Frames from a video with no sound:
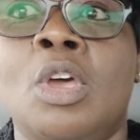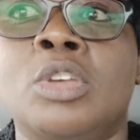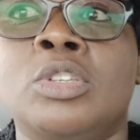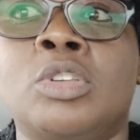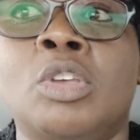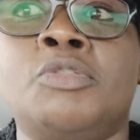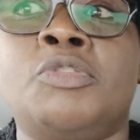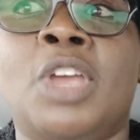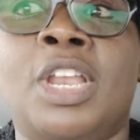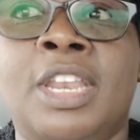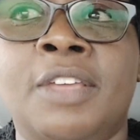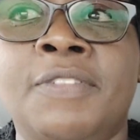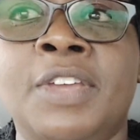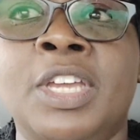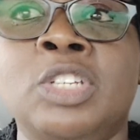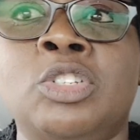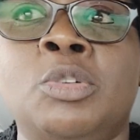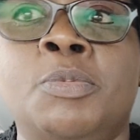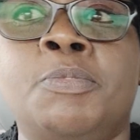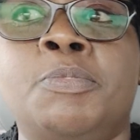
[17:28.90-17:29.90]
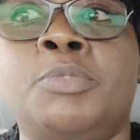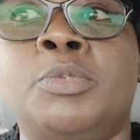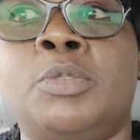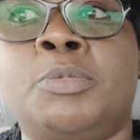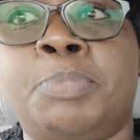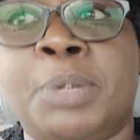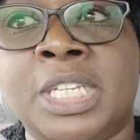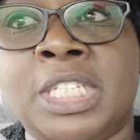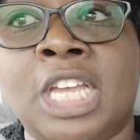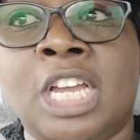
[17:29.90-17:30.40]
So if you're living to
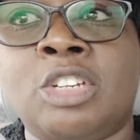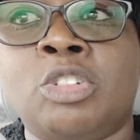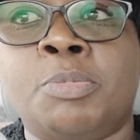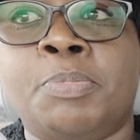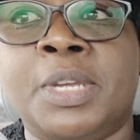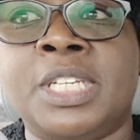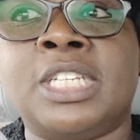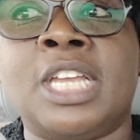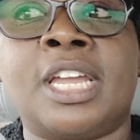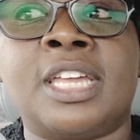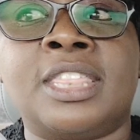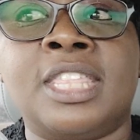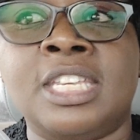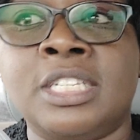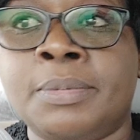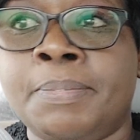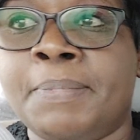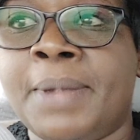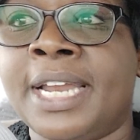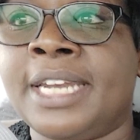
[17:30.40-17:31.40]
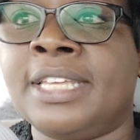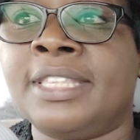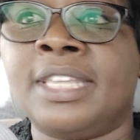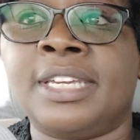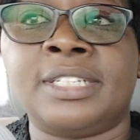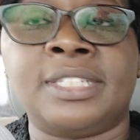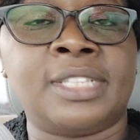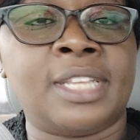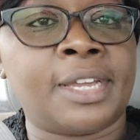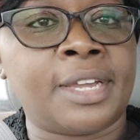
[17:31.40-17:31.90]
paycheck to paycheck, this money, the,
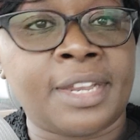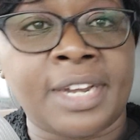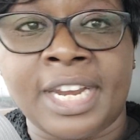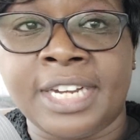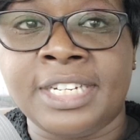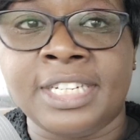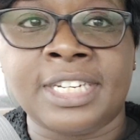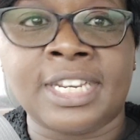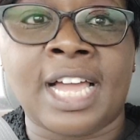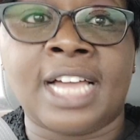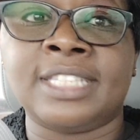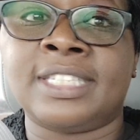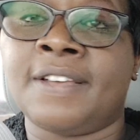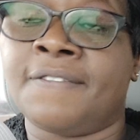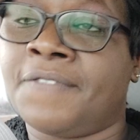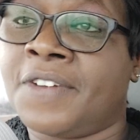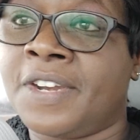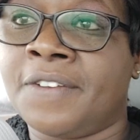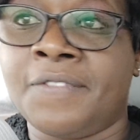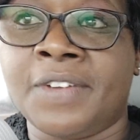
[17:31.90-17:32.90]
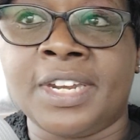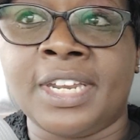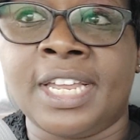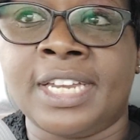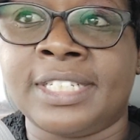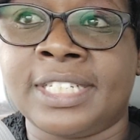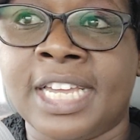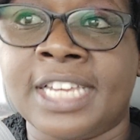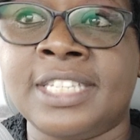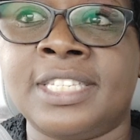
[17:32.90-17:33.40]
the credit cards are very, very
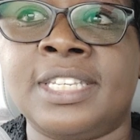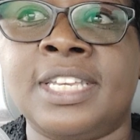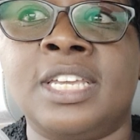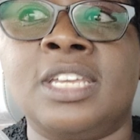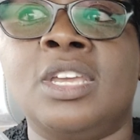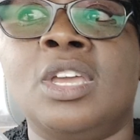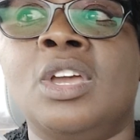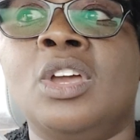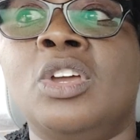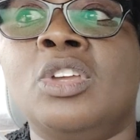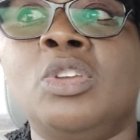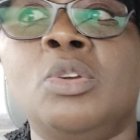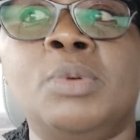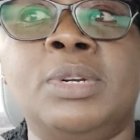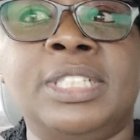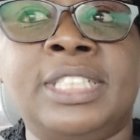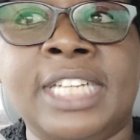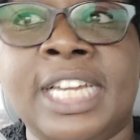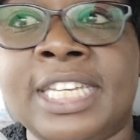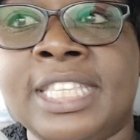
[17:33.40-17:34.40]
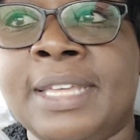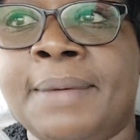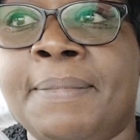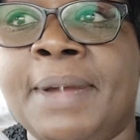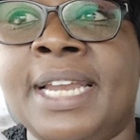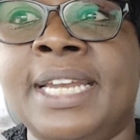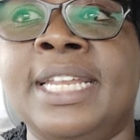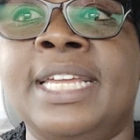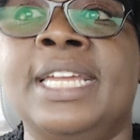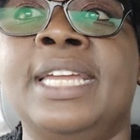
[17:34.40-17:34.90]
enticing. You will take the
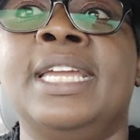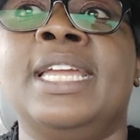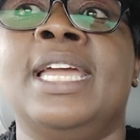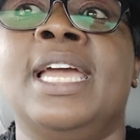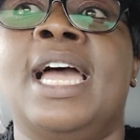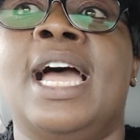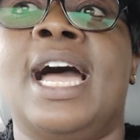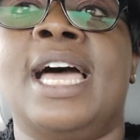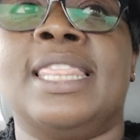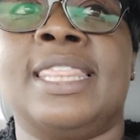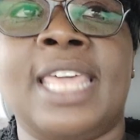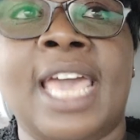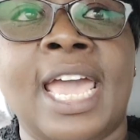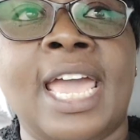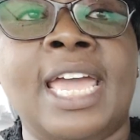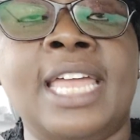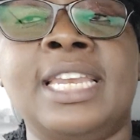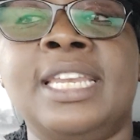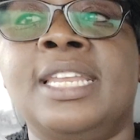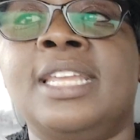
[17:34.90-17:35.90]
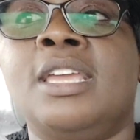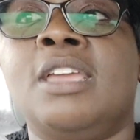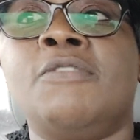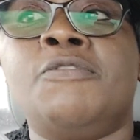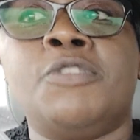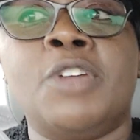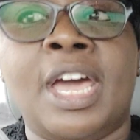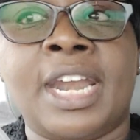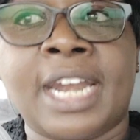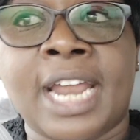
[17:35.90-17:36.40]
money, and then
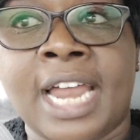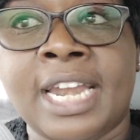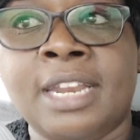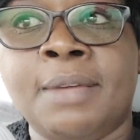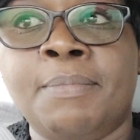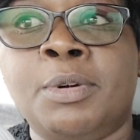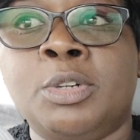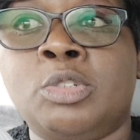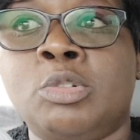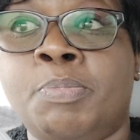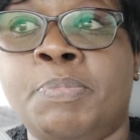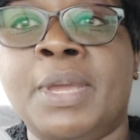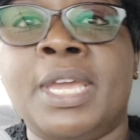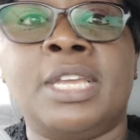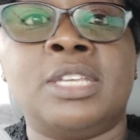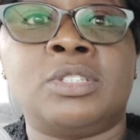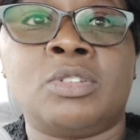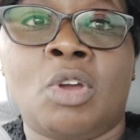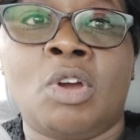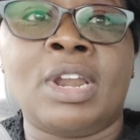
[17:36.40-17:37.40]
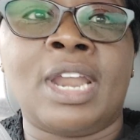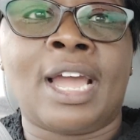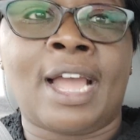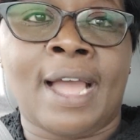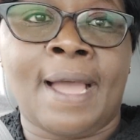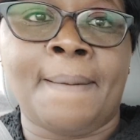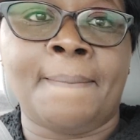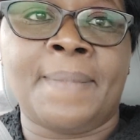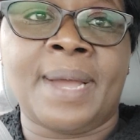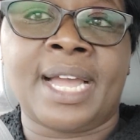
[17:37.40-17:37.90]
if you are unable to pay, it's going to
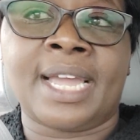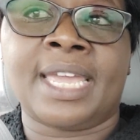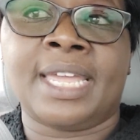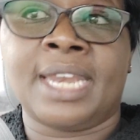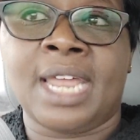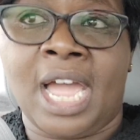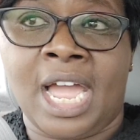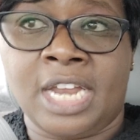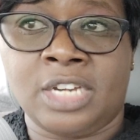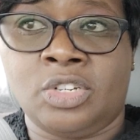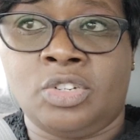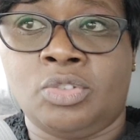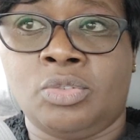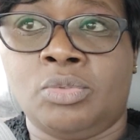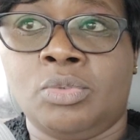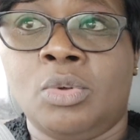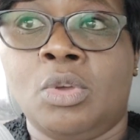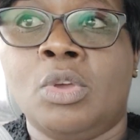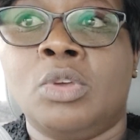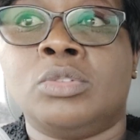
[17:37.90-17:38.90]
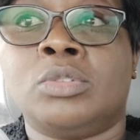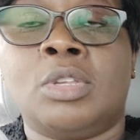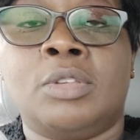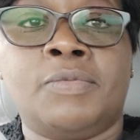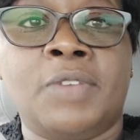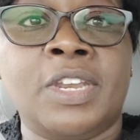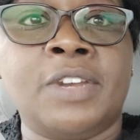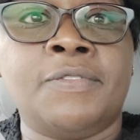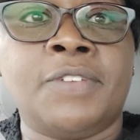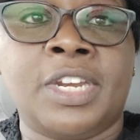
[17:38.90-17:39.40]
come back and hurt you. So it's
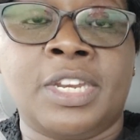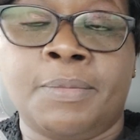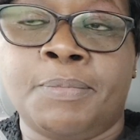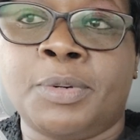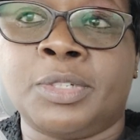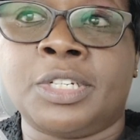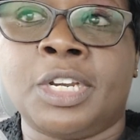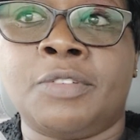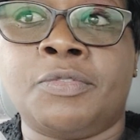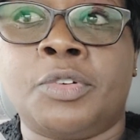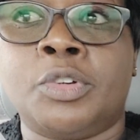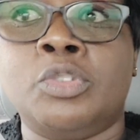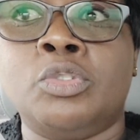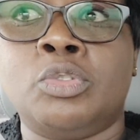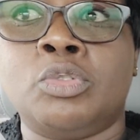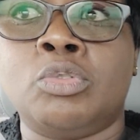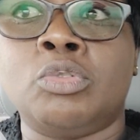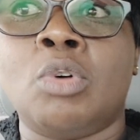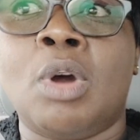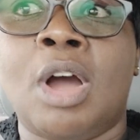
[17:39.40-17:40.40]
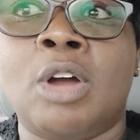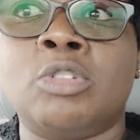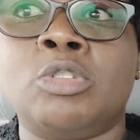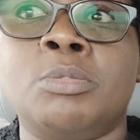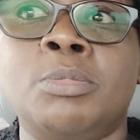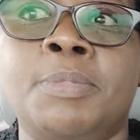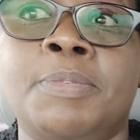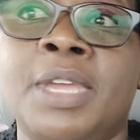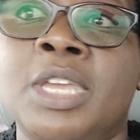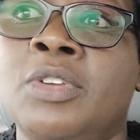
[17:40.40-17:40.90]
very, very important for you to know how to
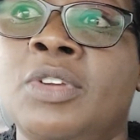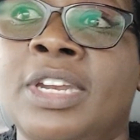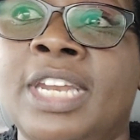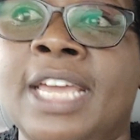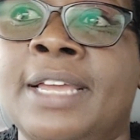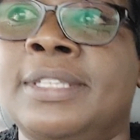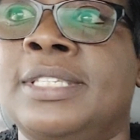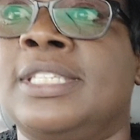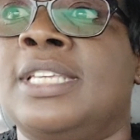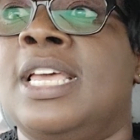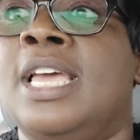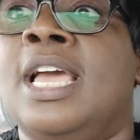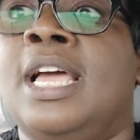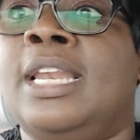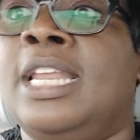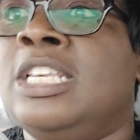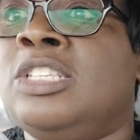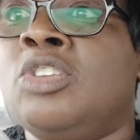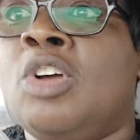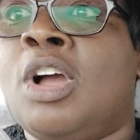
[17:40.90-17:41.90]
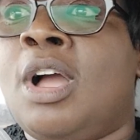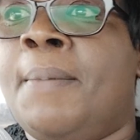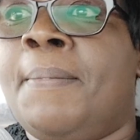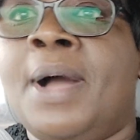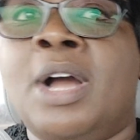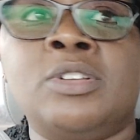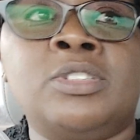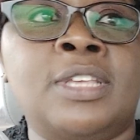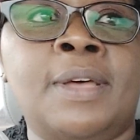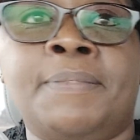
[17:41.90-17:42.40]
be paying your debt. Let's talk
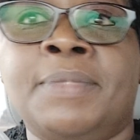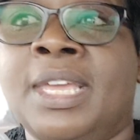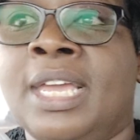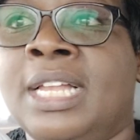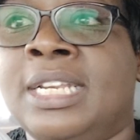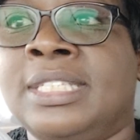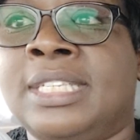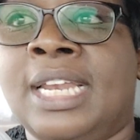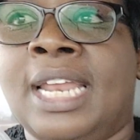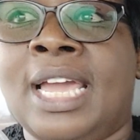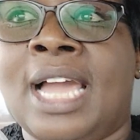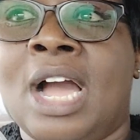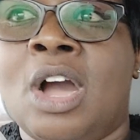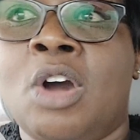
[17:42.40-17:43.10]
about something else like a